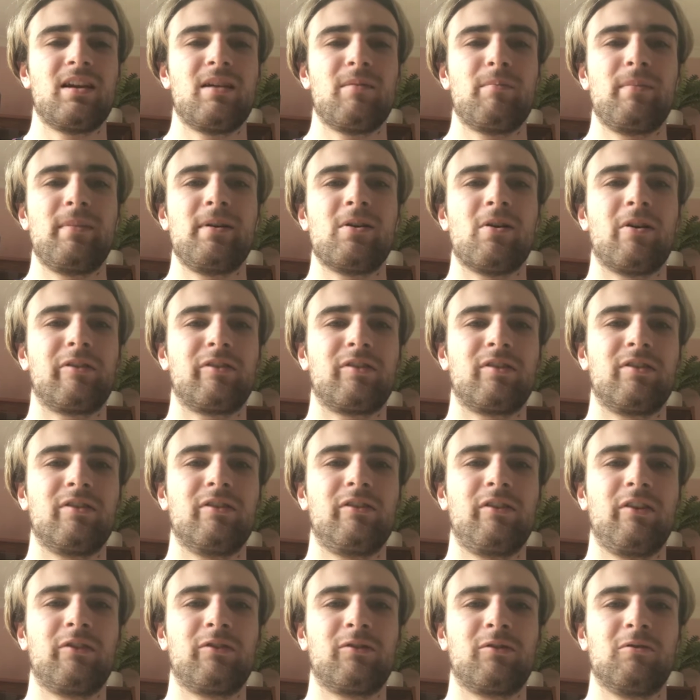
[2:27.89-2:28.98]
be nice and
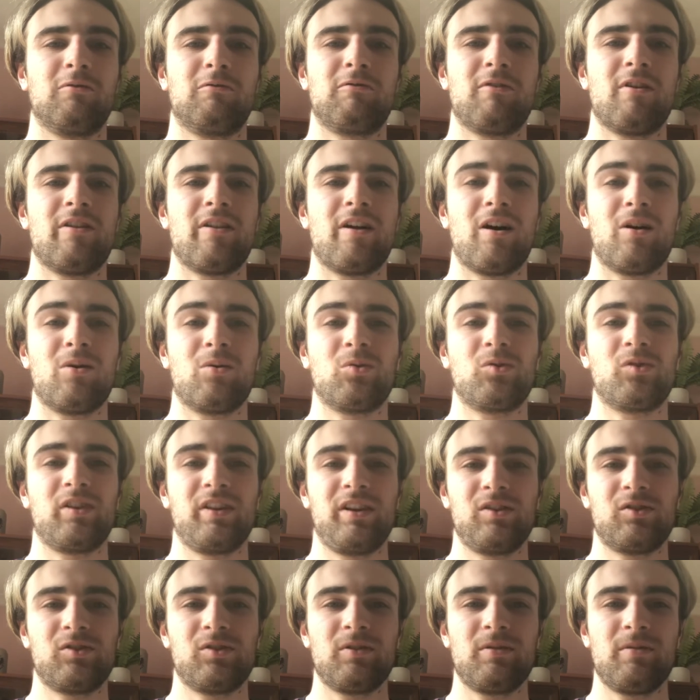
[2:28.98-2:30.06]
consistent throughout the whole
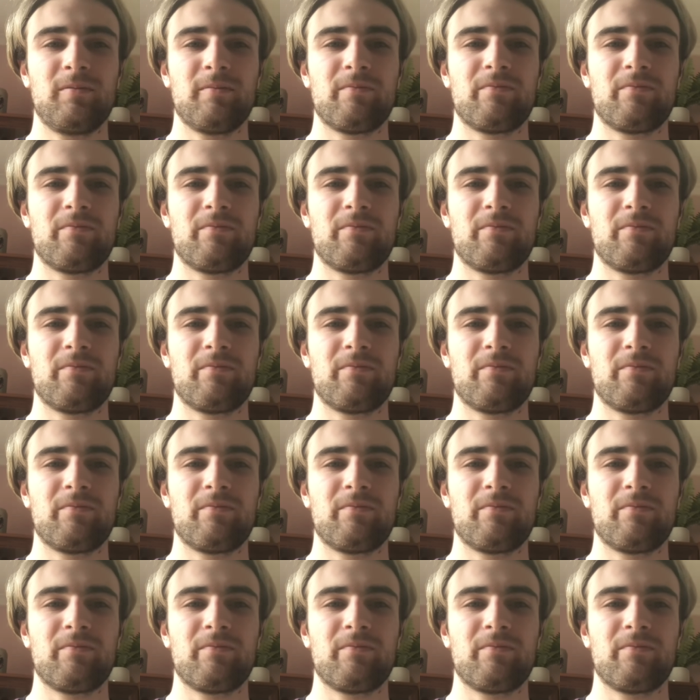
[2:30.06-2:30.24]
season.